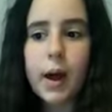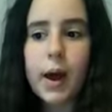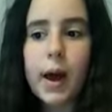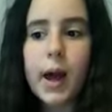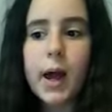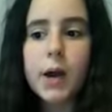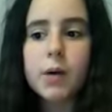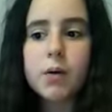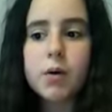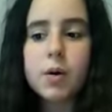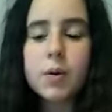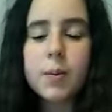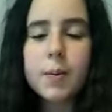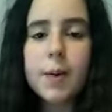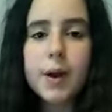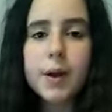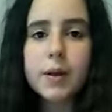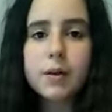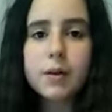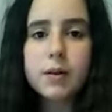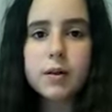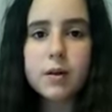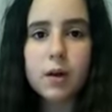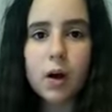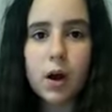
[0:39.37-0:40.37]
Aaron
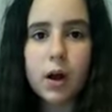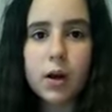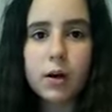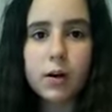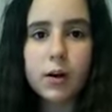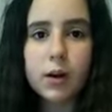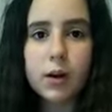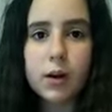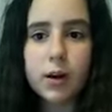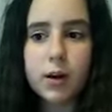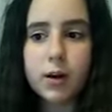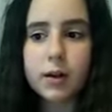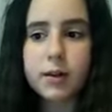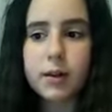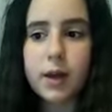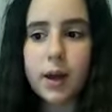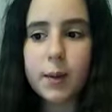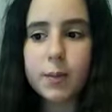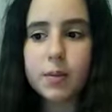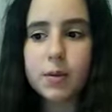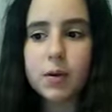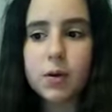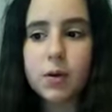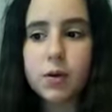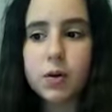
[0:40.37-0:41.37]
remains silent and
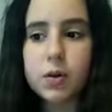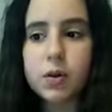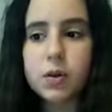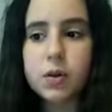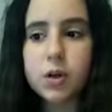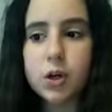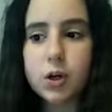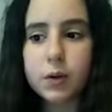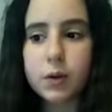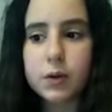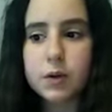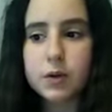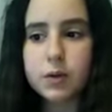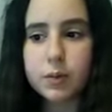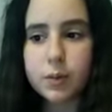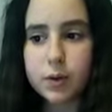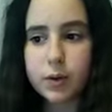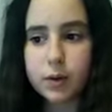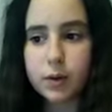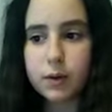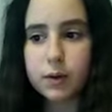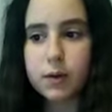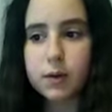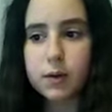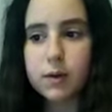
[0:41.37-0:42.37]
accepts God's
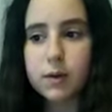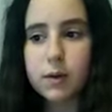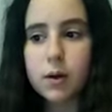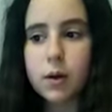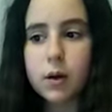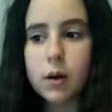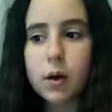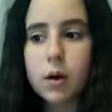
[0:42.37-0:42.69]
judgments.